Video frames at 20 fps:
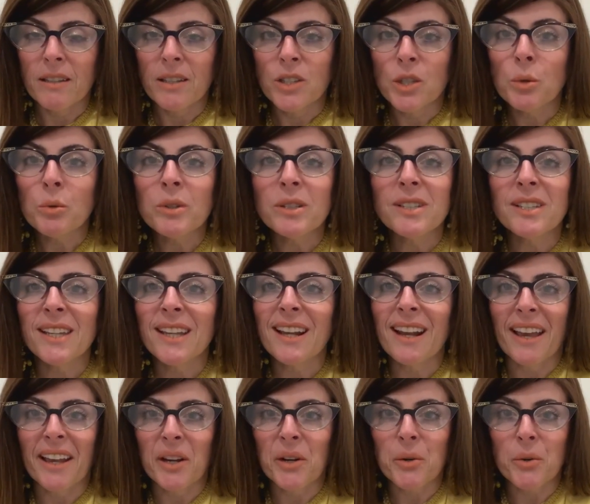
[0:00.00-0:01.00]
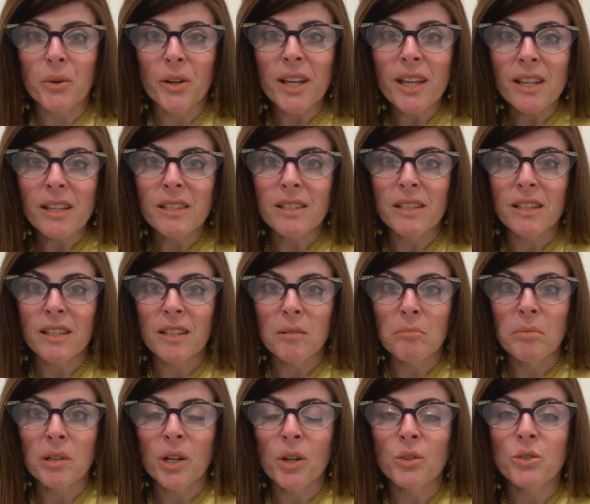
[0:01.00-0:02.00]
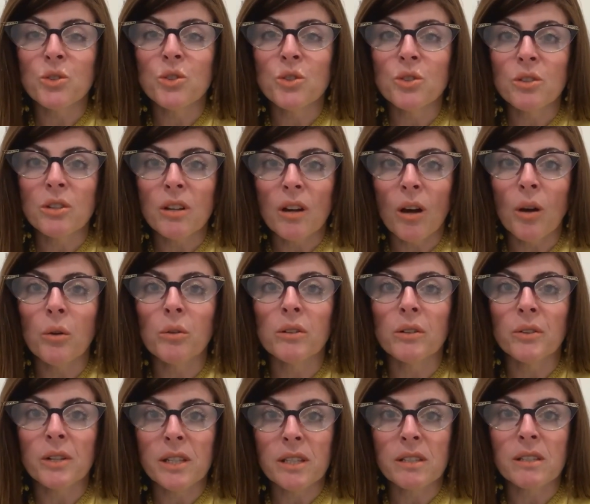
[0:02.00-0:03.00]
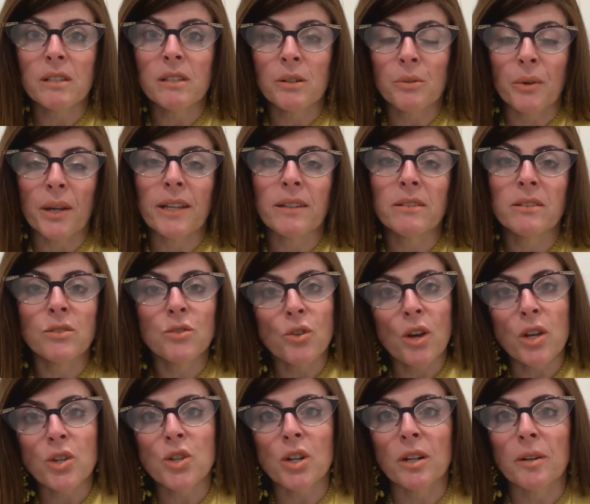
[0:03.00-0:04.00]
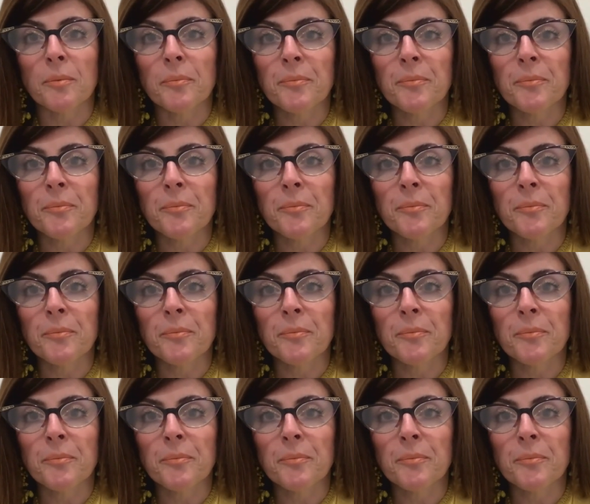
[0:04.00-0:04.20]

You would dig like crazy because you know there is great treasure.